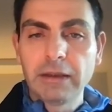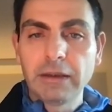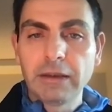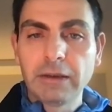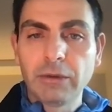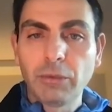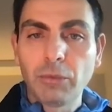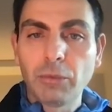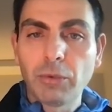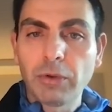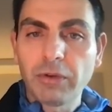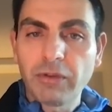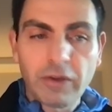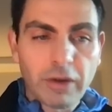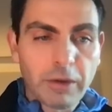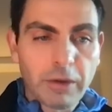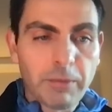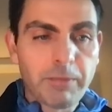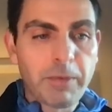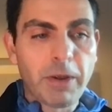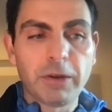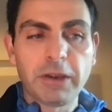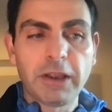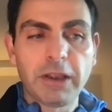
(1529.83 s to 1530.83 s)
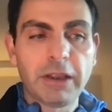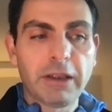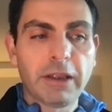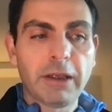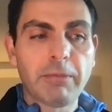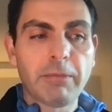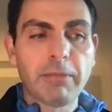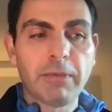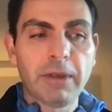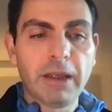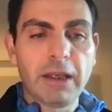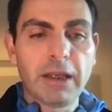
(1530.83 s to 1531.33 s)
We're still building
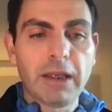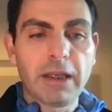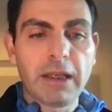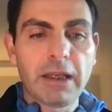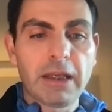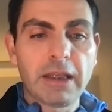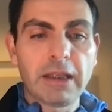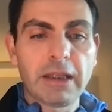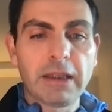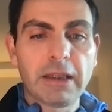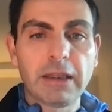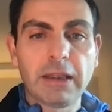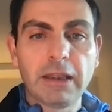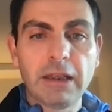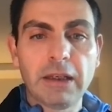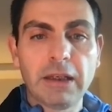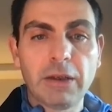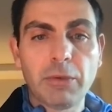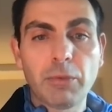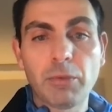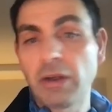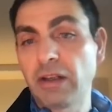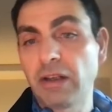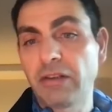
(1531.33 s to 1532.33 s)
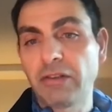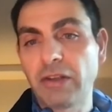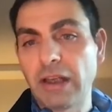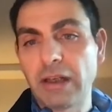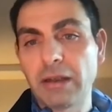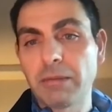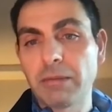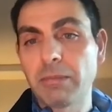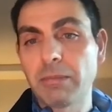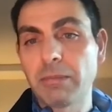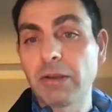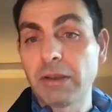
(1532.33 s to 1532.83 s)
them, and we're
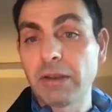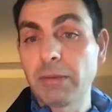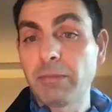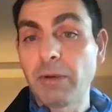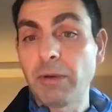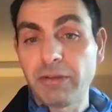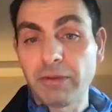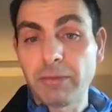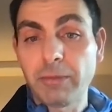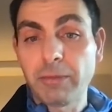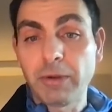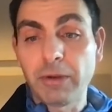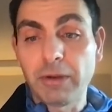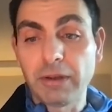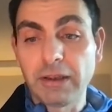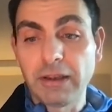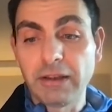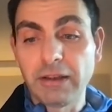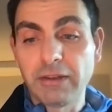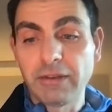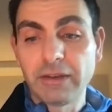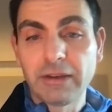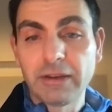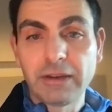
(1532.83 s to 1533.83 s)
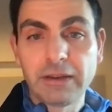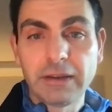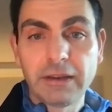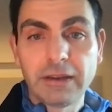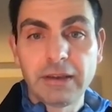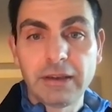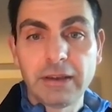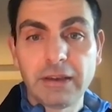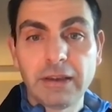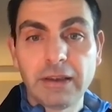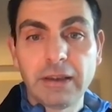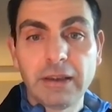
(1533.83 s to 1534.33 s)
excited about the possibilities.
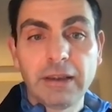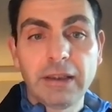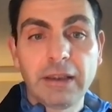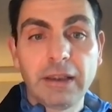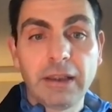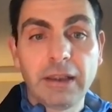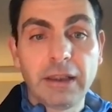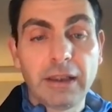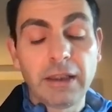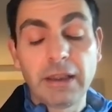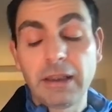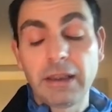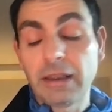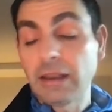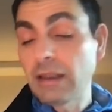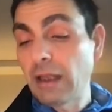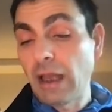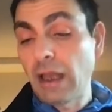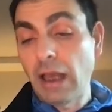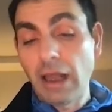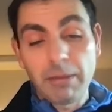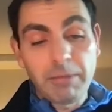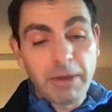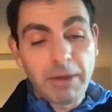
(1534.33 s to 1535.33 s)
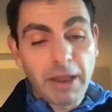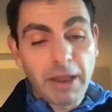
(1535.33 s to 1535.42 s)
And I'll be